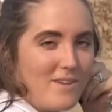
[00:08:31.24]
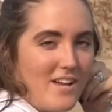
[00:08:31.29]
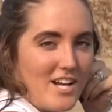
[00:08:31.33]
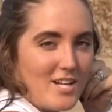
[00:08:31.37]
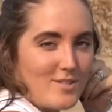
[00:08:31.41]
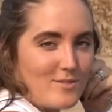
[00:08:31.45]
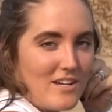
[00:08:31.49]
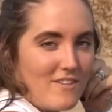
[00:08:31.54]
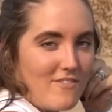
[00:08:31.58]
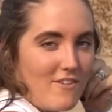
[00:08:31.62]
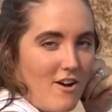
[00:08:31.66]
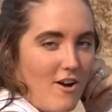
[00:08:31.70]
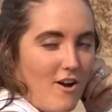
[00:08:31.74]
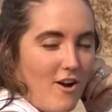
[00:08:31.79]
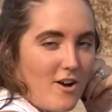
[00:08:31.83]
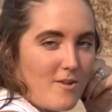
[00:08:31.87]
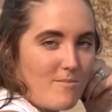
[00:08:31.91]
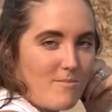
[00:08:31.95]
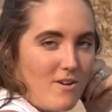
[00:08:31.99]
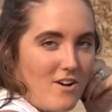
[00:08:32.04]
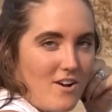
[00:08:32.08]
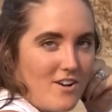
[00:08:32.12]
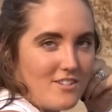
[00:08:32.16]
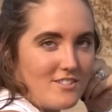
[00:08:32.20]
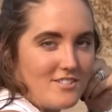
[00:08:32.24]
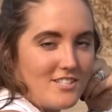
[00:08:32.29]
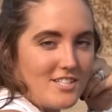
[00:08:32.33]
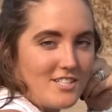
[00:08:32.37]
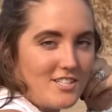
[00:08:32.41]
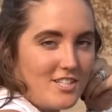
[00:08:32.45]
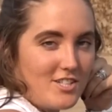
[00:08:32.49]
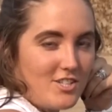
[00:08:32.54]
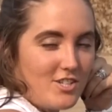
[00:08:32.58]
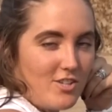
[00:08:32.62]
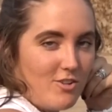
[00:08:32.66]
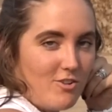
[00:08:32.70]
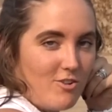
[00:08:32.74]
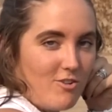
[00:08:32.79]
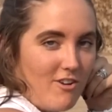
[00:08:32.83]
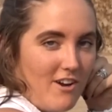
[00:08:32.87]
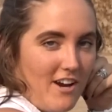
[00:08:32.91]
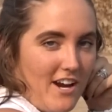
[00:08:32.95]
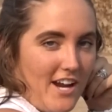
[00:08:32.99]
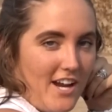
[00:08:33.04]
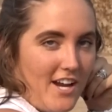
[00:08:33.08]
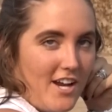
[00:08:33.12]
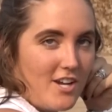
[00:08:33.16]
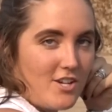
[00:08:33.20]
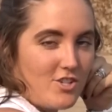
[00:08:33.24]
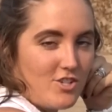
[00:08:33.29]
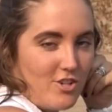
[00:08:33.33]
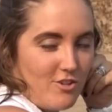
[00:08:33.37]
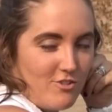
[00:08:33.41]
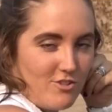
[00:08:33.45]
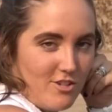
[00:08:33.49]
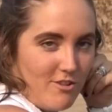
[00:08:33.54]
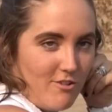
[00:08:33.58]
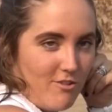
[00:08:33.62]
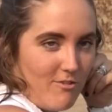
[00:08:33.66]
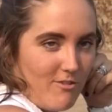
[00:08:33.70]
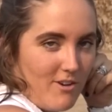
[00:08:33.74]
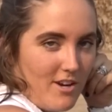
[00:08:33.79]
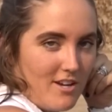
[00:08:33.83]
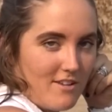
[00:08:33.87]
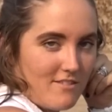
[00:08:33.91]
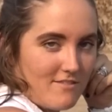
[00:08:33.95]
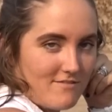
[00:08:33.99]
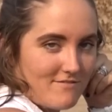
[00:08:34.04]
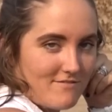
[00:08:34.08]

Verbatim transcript: next we have a hardball, sixty-two grain, two two three.